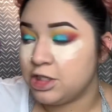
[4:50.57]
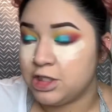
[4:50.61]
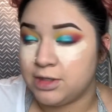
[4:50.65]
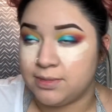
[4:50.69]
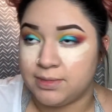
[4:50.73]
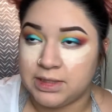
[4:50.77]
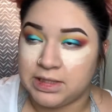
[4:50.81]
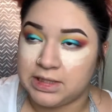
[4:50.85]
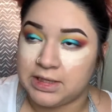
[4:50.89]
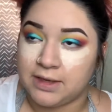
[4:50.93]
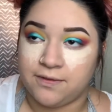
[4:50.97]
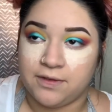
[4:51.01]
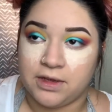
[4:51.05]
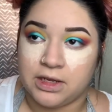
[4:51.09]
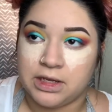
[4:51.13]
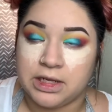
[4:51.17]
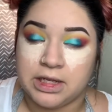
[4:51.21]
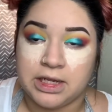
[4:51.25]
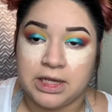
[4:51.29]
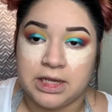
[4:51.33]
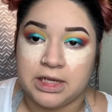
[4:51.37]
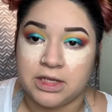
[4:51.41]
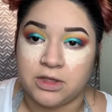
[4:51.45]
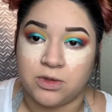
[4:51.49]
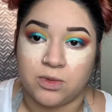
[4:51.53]

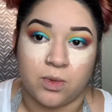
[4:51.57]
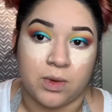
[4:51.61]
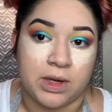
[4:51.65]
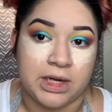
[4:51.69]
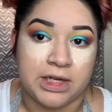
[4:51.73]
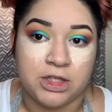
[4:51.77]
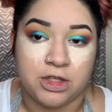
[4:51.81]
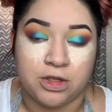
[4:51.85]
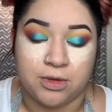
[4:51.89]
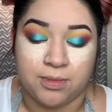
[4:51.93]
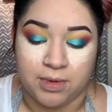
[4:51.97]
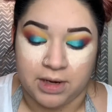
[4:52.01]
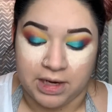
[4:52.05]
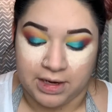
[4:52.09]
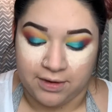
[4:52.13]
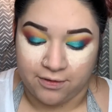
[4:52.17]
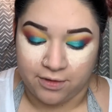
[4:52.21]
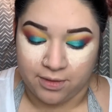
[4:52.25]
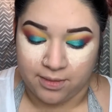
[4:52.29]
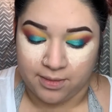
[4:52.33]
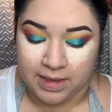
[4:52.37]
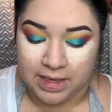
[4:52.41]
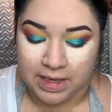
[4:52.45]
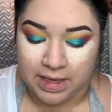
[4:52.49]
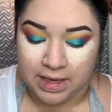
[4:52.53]
specifically is way too bright
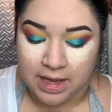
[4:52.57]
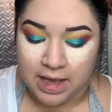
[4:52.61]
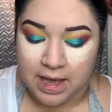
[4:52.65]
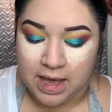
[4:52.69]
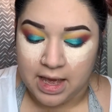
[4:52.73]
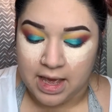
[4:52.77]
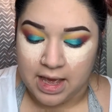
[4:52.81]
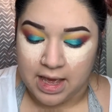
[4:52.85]
for me,